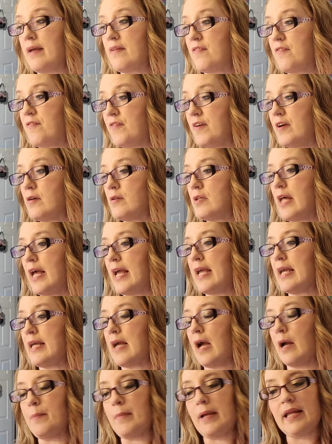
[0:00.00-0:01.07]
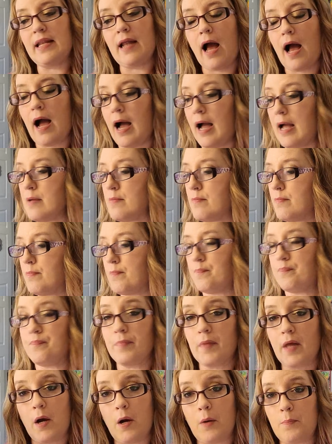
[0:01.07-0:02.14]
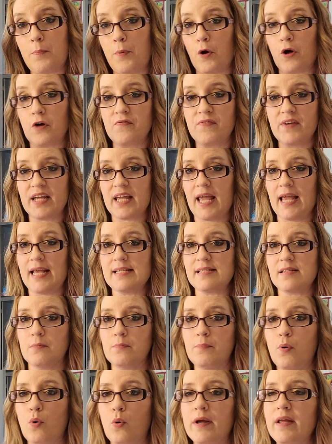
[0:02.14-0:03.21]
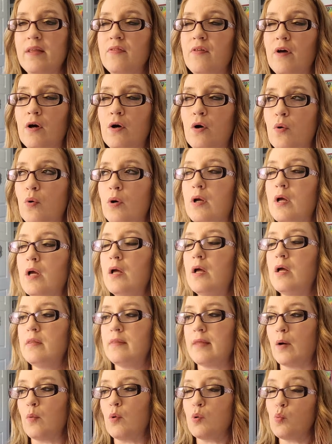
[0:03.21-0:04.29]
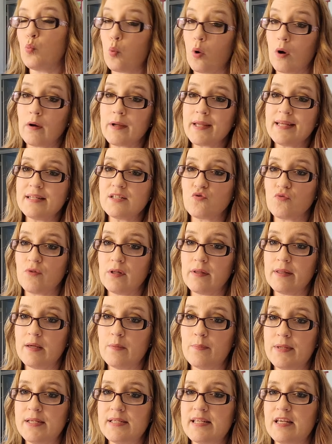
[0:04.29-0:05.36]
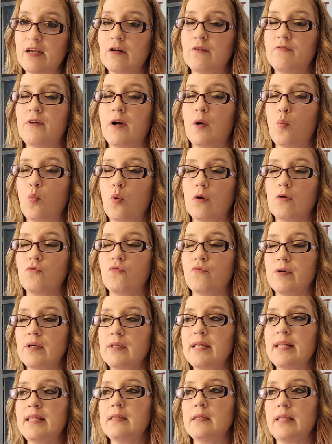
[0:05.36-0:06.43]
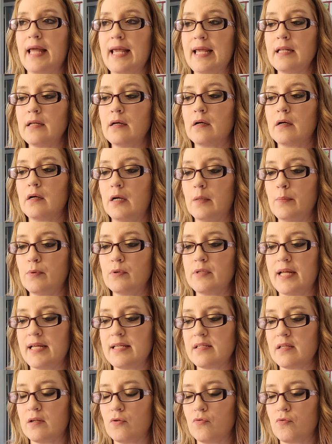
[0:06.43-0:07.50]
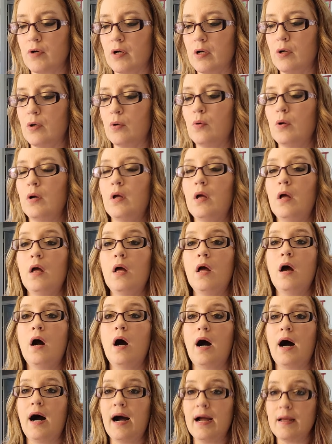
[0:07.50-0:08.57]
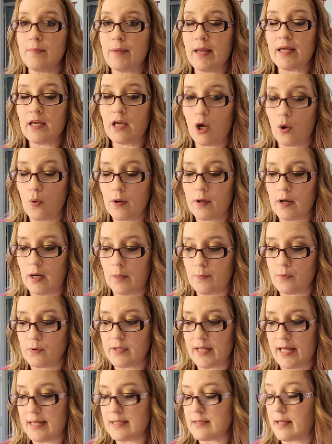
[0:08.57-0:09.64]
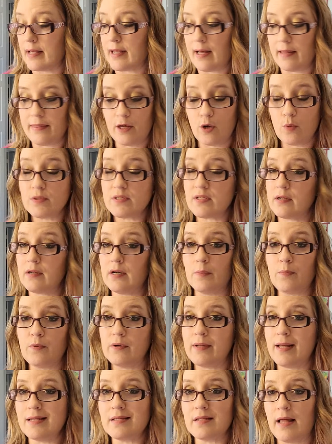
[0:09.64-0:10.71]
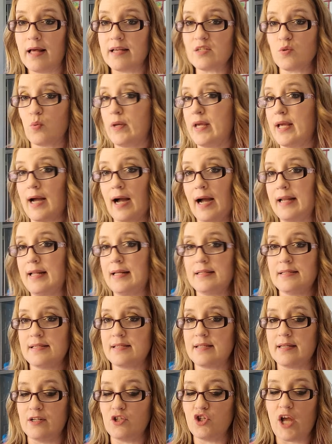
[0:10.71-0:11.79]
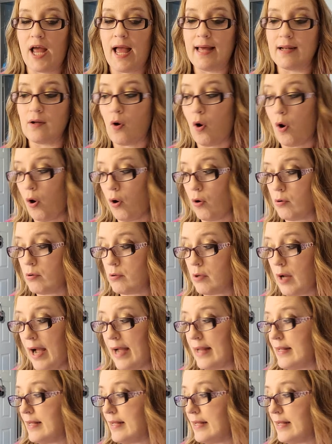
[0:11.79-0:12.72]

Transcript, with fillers: I feel like, I mean, I'm a perfect case in point though, that when work gets really busy or if I work really late a couple days in a row, I may go a couple days. Like there was a couple days last week I didn't stitch at all.